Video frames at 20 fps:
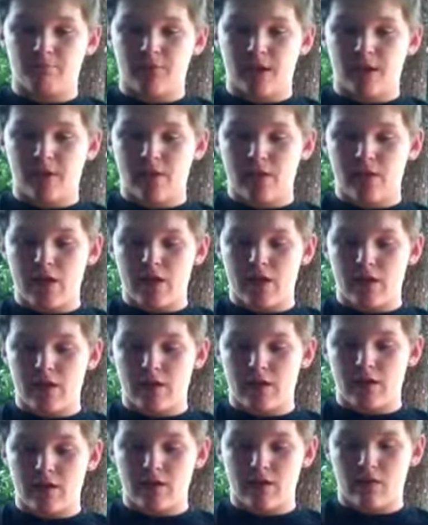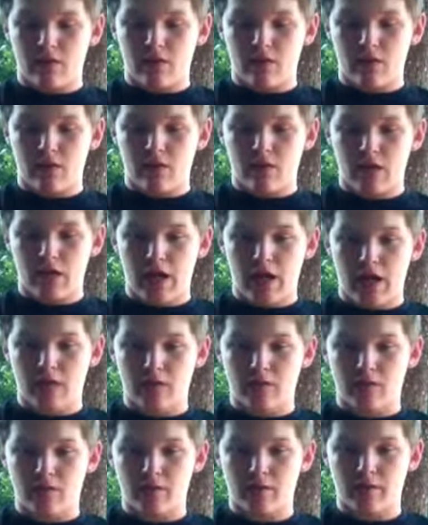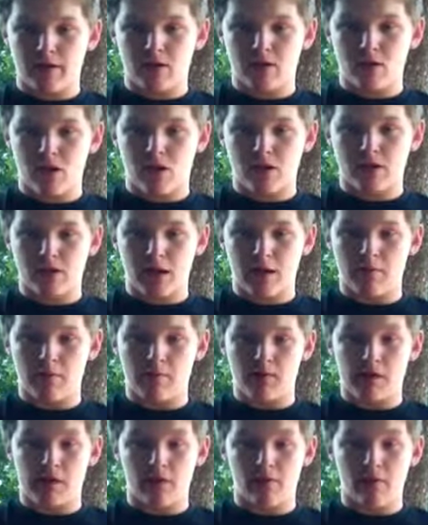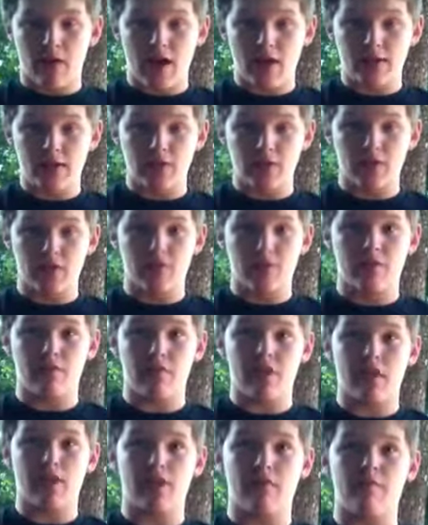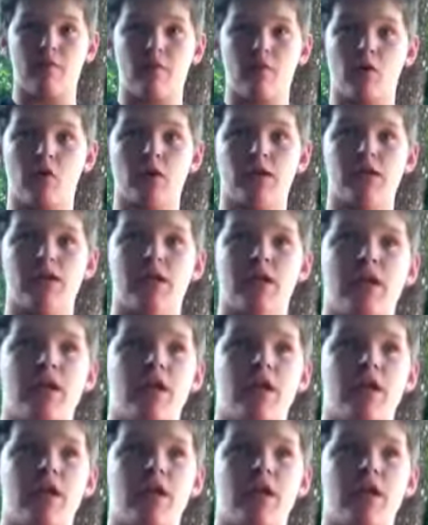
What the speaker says: And they had to spend a lot of time and money on that too, and they couldn't focus.